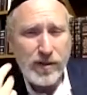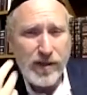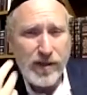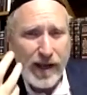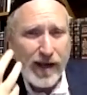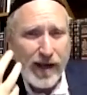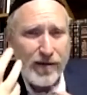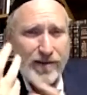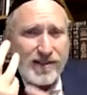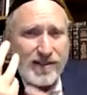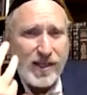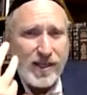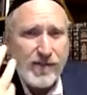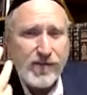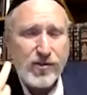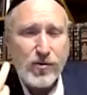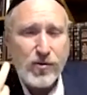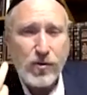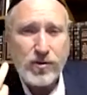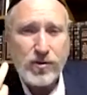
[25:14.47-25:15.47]
The hair itself
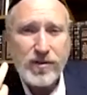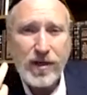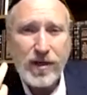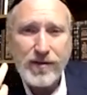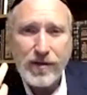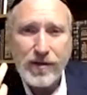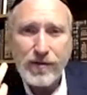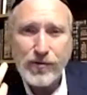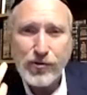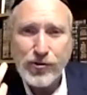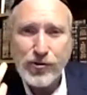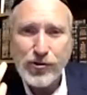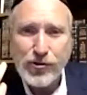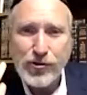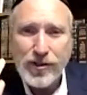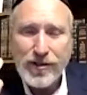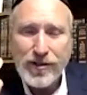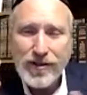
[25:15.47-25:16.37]
is called kadosh.